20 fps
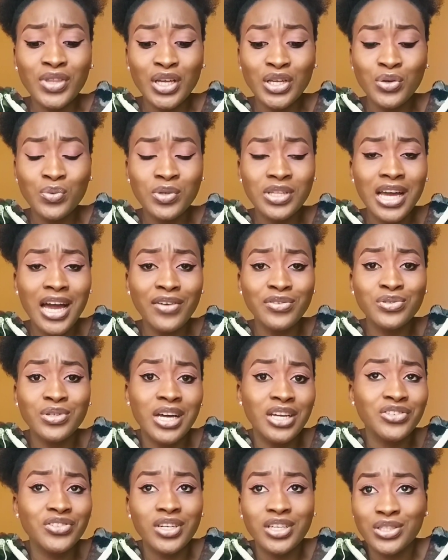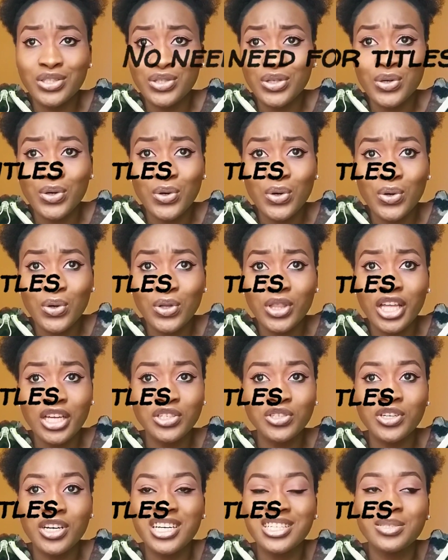you would have to address your
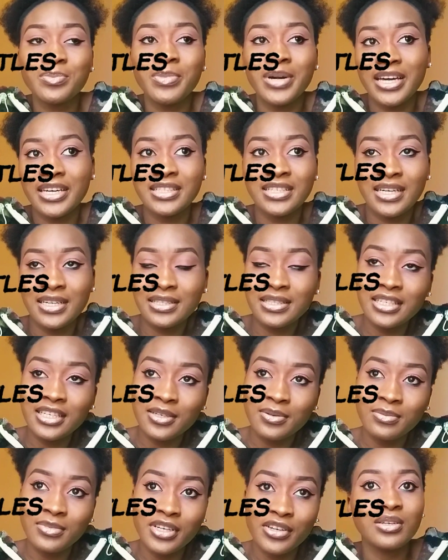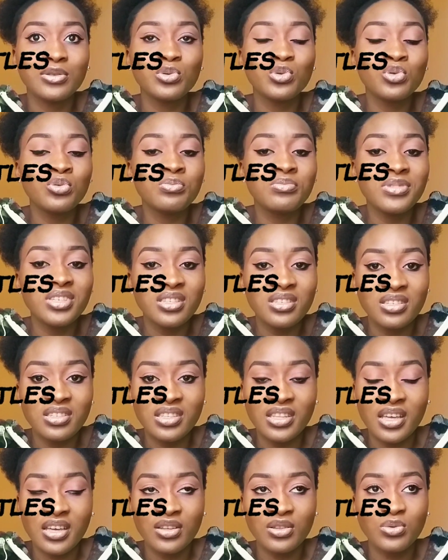lecturers by their name. There is no
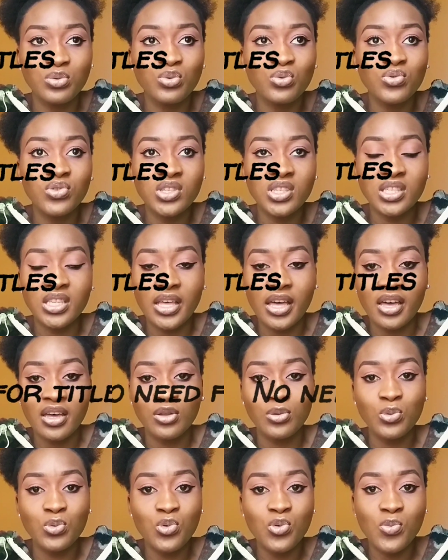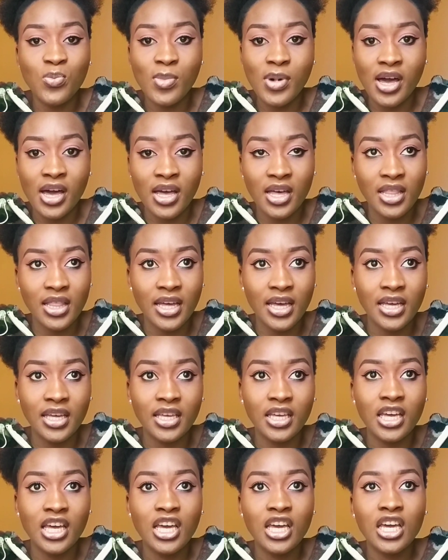Mr., no Sir, no Ma. Like,
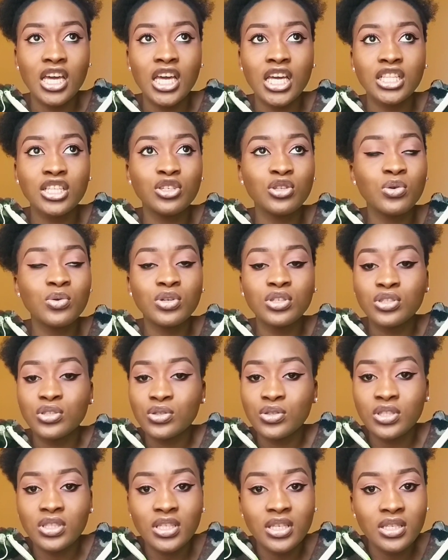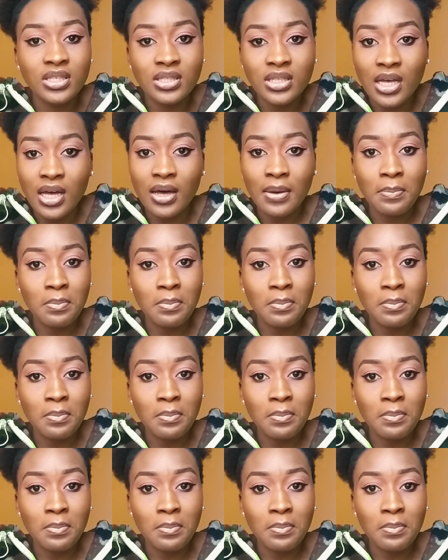they don't want you to say Sir,